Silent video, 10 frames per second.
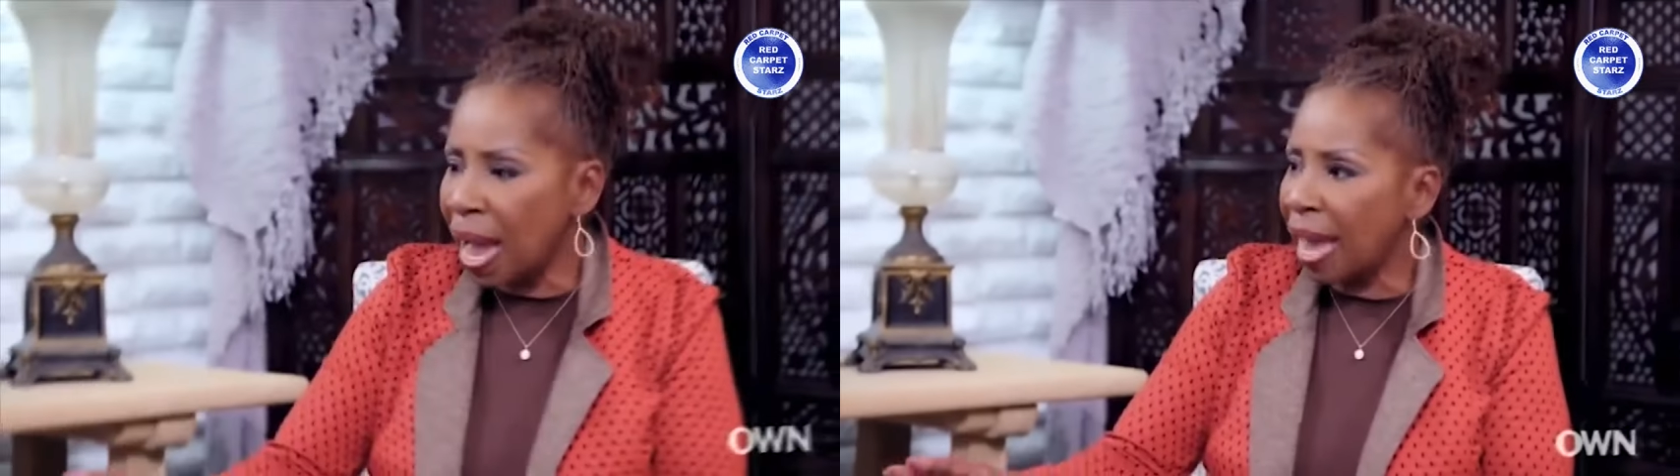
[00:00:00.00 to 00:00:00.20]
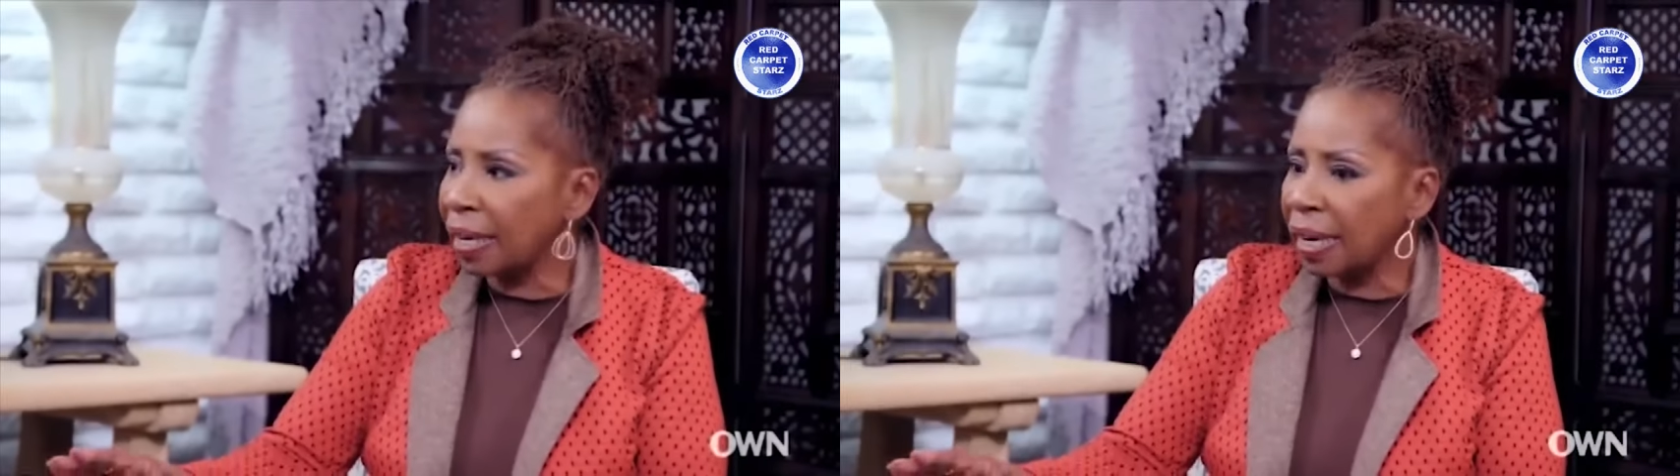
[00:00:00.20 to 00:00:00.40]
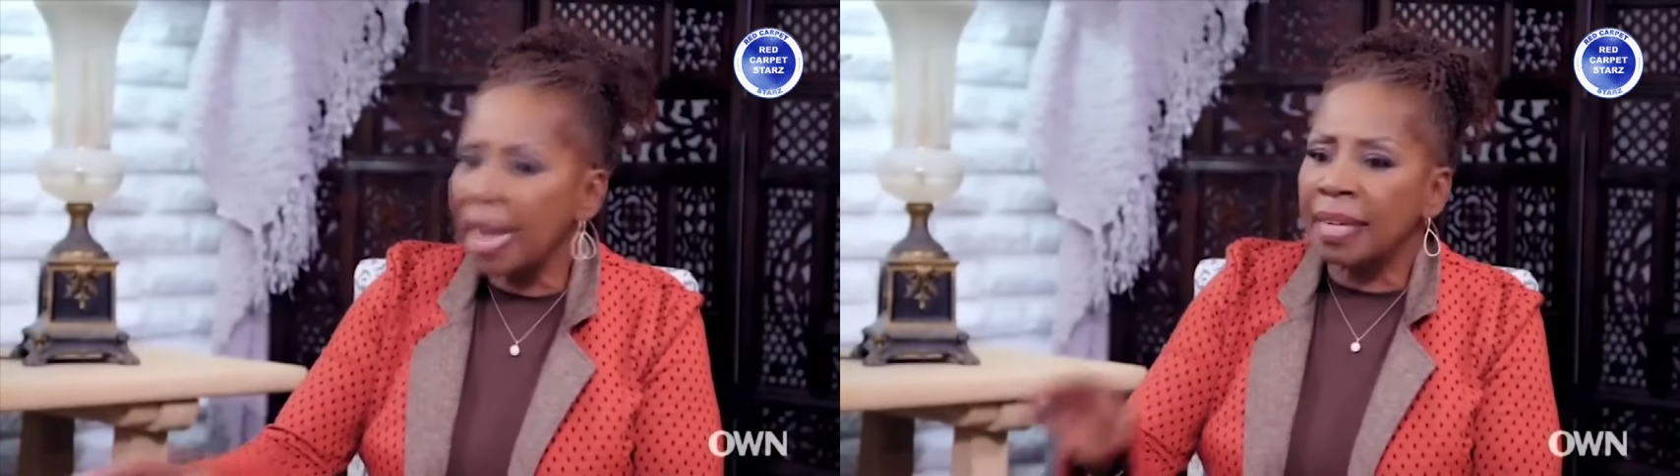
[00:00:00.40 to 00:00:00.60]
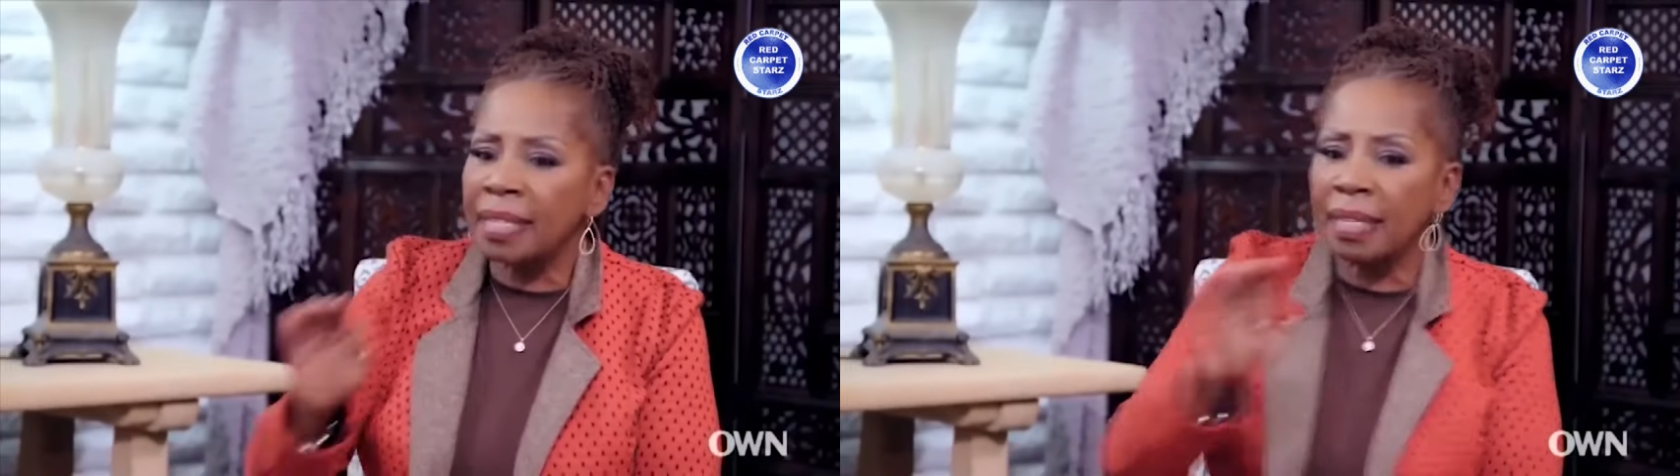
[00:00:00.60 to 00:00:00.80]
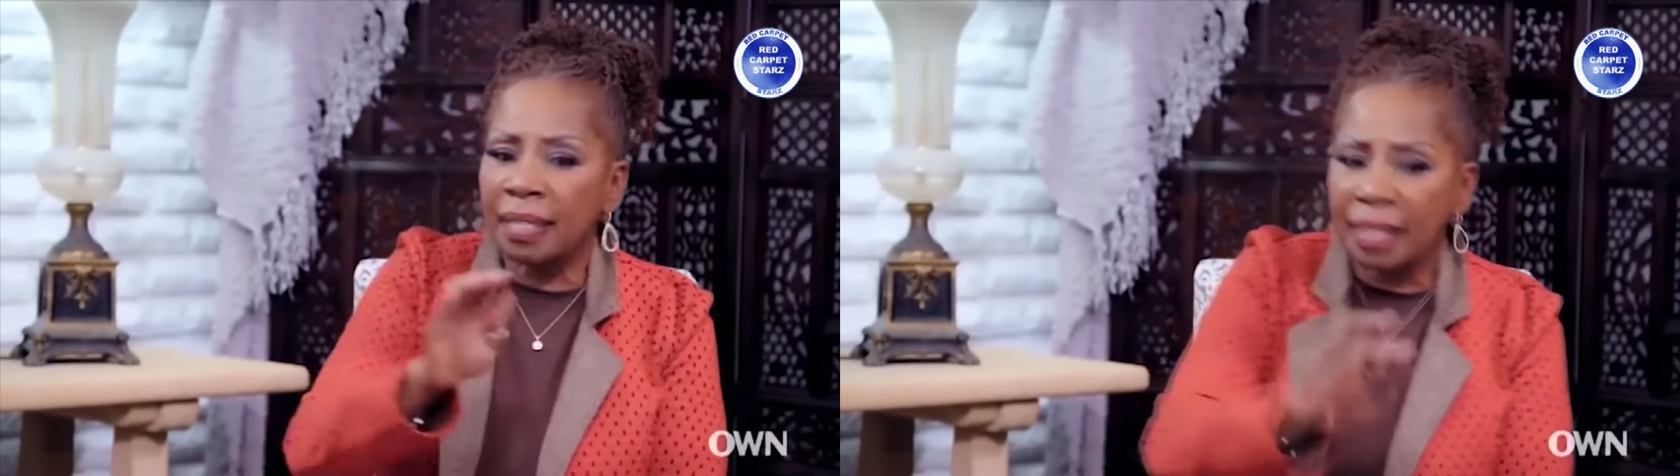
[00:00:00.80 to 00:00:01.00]
community by
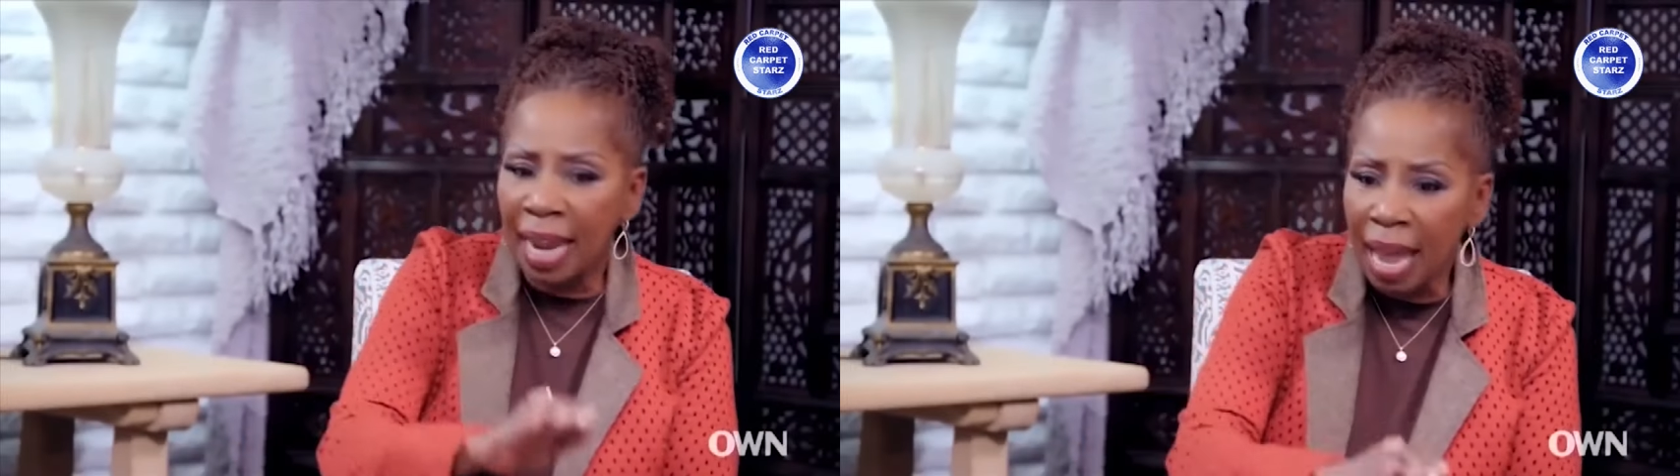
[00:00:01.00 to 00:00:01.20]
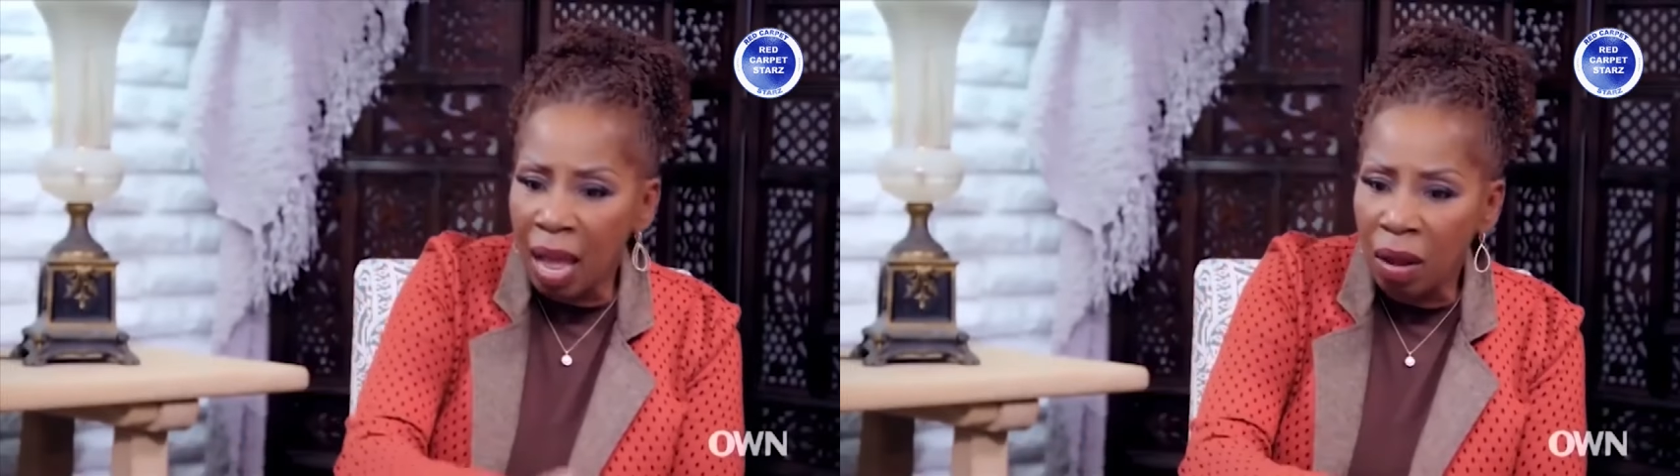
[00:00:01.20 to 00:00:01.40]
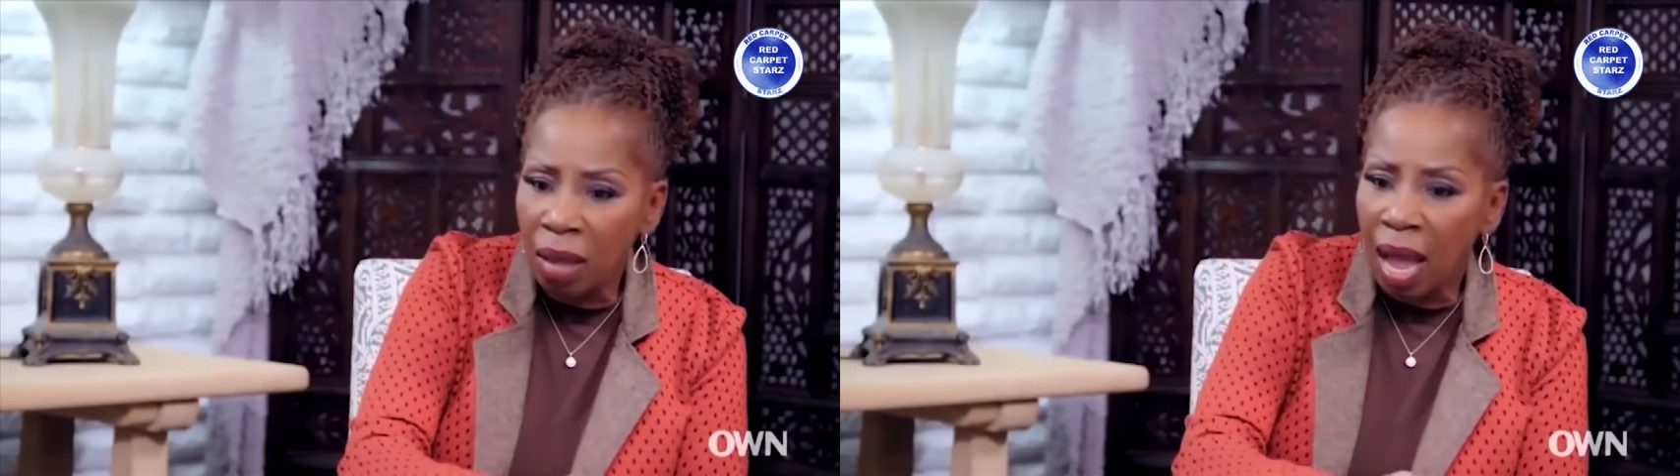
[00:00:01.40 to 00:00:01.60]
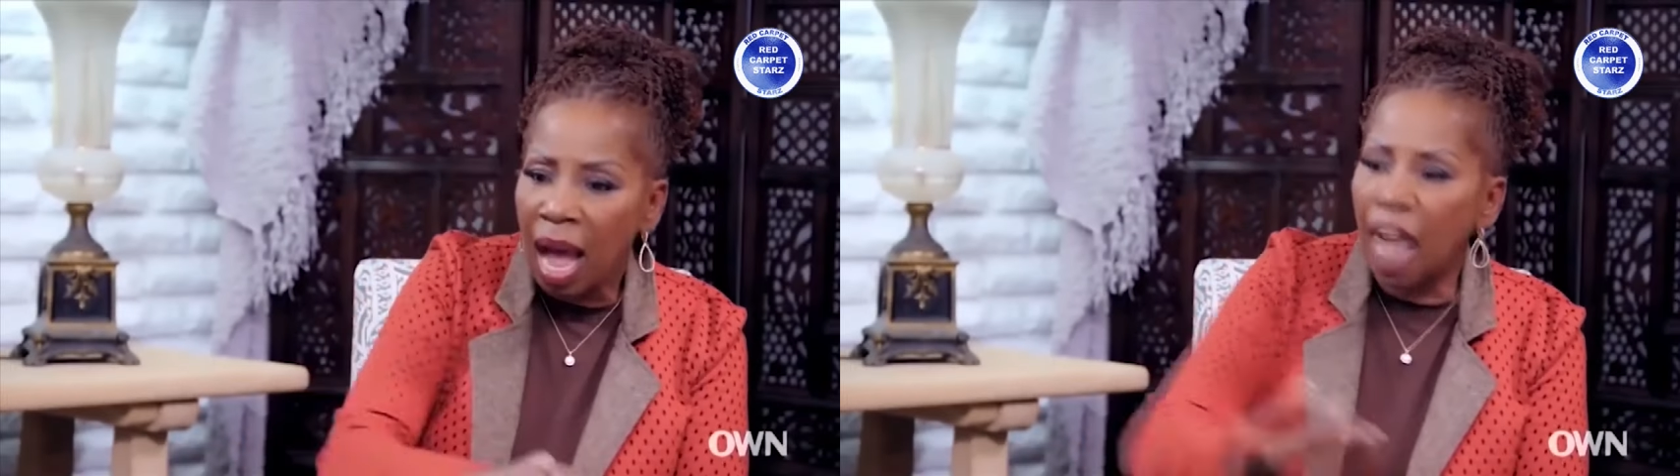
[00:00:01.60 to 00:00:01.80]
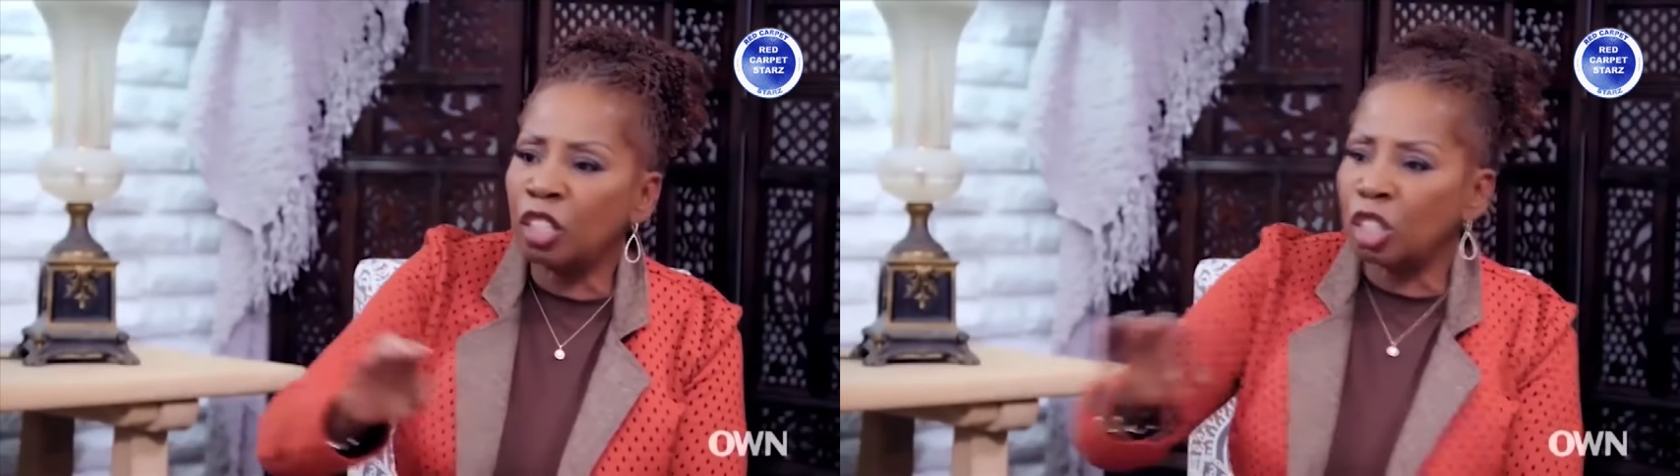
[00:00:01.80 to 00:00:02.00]
subscribing to our
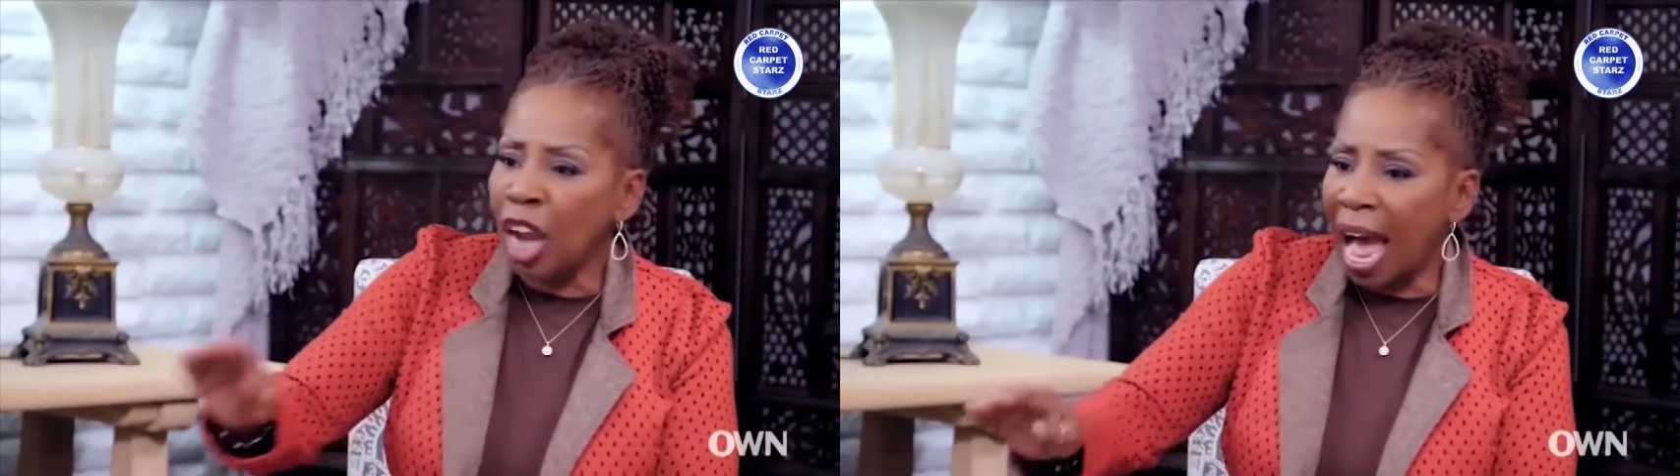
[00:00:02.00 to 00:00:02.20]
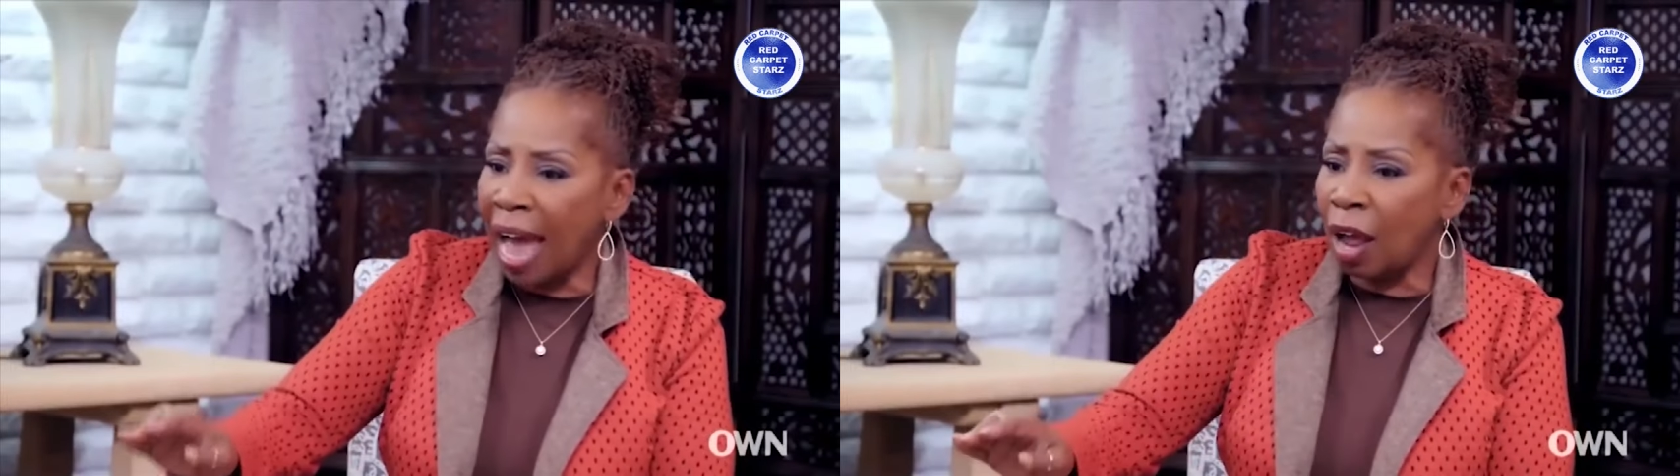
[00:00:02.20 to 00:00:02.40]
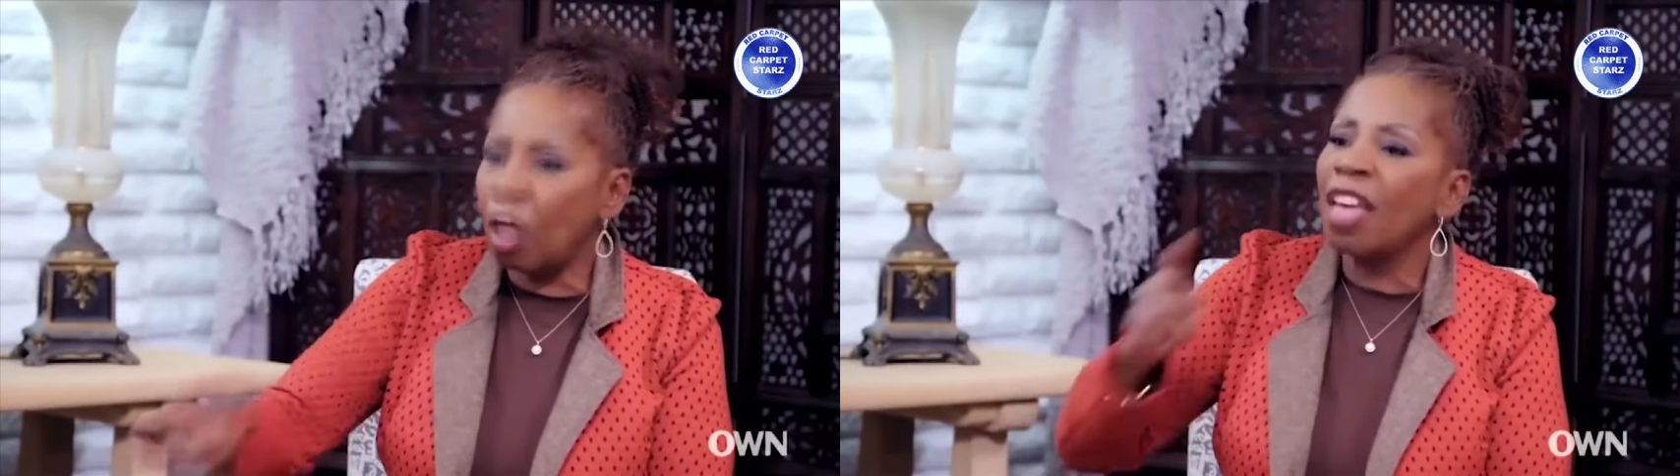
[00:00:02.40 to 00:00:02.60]
channel and spreading